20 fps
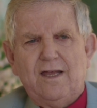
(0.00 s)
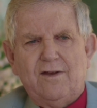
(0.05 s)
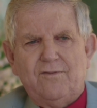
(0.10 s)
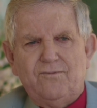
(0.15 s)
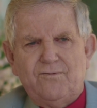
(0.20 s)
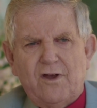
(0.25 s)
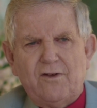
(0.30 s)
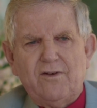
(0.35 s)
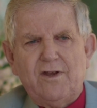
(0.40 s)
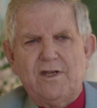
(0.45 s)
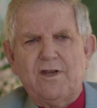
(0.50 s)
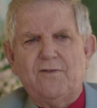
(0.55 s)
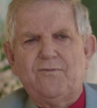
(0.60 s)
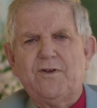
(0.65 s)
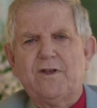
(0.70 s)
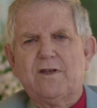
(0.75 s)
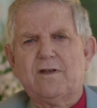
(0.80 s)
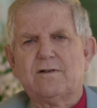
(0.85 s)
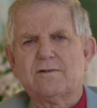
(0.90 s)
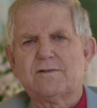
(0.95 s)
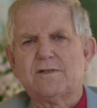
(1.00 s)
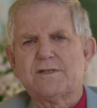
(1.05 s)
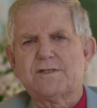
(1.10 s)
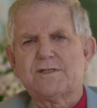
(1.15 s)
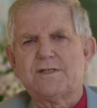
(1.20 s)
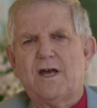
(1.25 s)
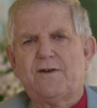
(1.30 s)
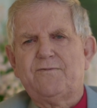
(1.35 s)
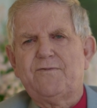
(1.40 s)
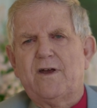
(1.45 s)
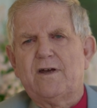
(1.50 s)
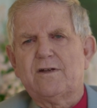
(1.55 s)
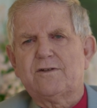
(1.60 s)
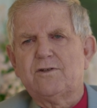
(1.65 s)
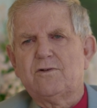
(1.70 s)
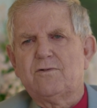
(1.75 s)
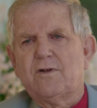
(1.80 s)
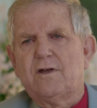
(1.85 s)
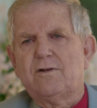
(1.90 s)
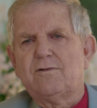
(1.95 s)
very difficult to snuff
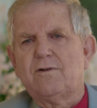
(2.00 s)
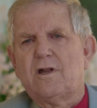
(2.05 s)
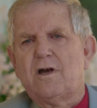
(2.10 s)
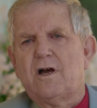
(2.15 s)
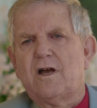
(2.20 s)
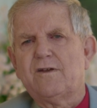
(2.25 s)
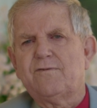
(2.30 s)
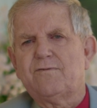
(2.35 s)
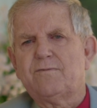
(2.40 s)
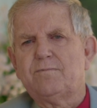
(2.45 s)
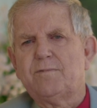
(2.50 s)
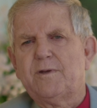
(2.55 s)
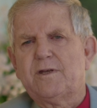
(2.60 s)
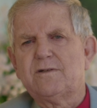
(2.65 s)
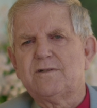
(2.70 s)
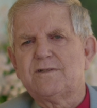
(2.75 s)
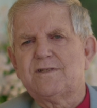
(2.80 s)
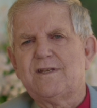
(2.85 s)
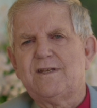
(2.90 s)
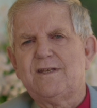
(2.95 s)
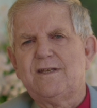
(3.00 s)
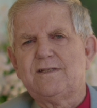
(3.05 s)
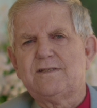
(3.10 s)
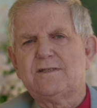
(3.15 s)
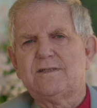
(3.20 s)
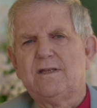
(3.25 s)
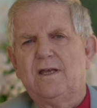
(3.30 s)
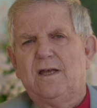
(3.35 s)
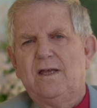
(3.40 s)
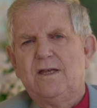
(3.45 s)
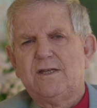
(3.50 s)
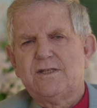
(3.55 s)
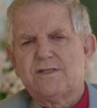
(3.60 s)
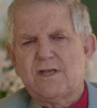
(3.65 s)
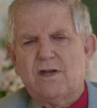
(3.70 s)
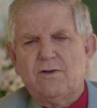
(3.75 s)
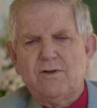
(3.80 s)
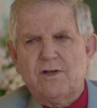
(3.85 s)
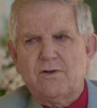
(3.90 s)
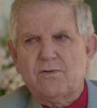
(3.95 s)
out your own life, because it is
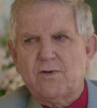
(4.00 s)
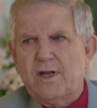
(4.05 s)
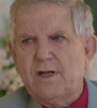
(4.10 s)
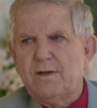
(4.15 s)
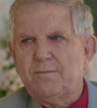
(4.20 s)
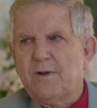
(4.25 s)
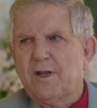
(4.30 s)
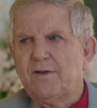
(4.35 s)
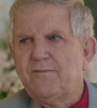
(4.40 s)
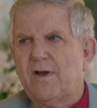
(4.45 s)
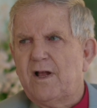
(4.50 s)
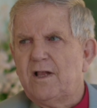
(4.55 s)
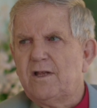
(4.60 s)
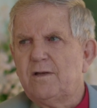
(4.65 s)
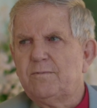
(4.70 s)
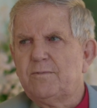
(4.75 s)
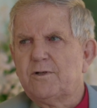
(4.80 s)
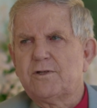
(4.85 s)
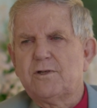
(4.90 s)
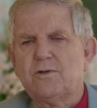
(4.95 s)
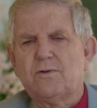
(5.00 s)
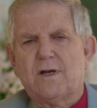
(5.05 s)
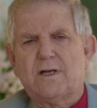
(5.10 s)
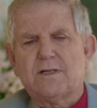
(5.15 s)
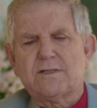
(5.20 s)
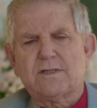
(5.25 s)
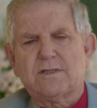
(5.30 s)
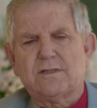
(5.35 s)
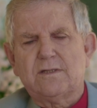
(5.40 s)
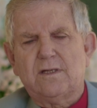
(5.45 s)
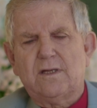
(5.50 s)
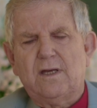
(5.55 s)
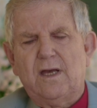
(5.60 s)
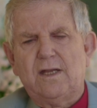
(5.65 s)
so incredibly valuable to us,